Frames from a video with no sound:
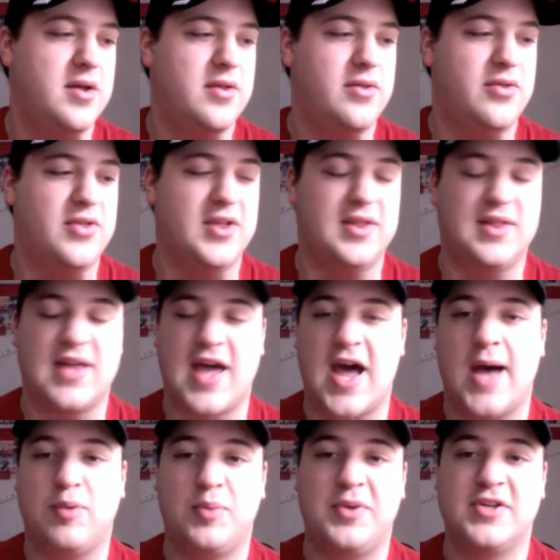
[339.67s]
that the
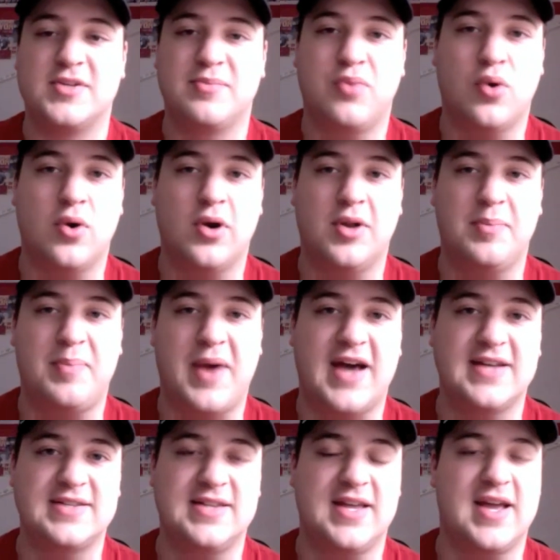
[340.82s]
app will be supported
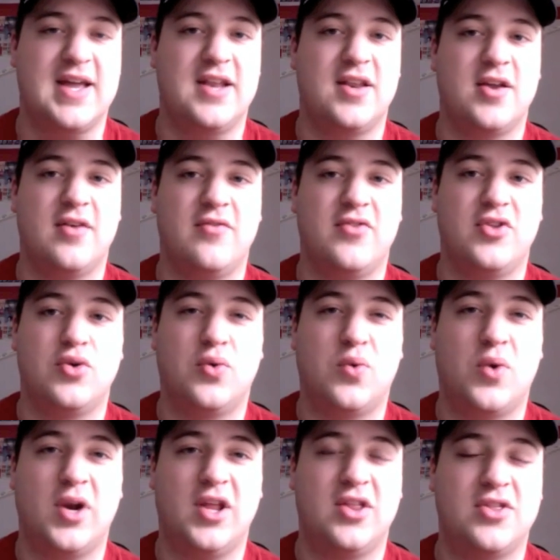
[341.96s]
past the end of the
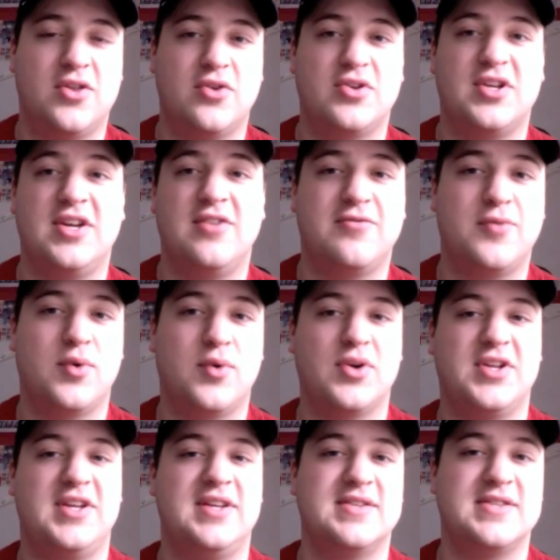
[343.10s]

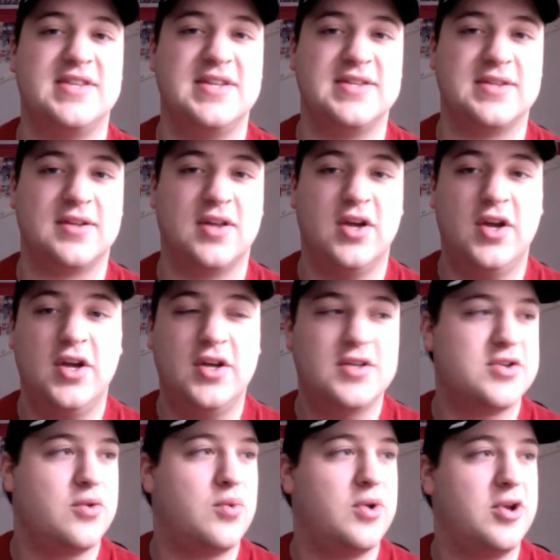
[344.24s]
2013-14 season.
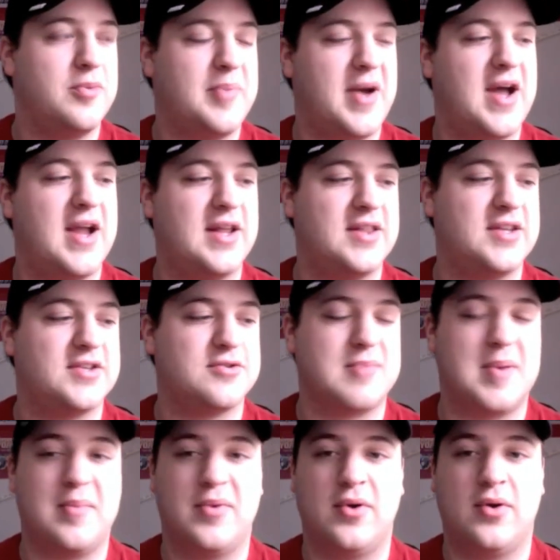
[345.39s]
So when you're buying this,
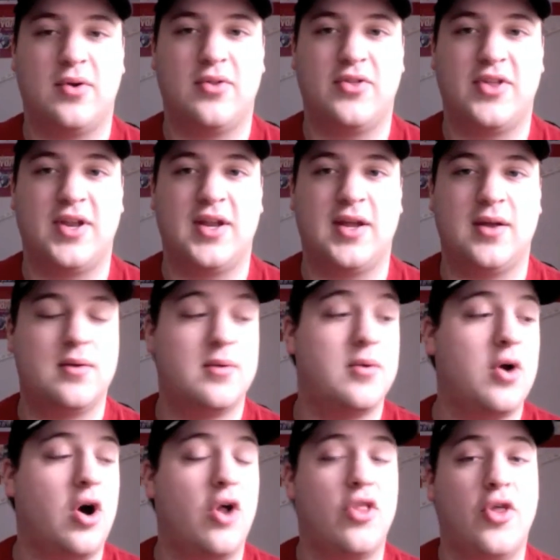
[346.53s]
remember that
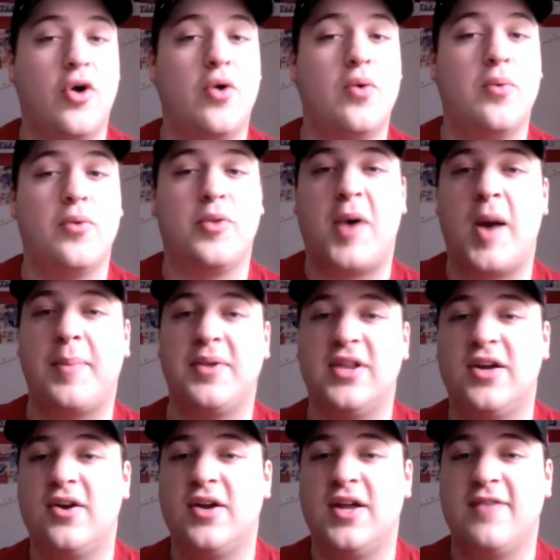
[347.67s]
although the
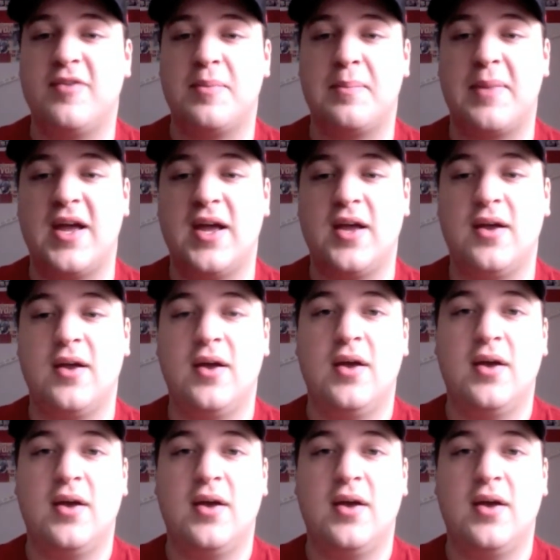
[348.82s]
popularity of it may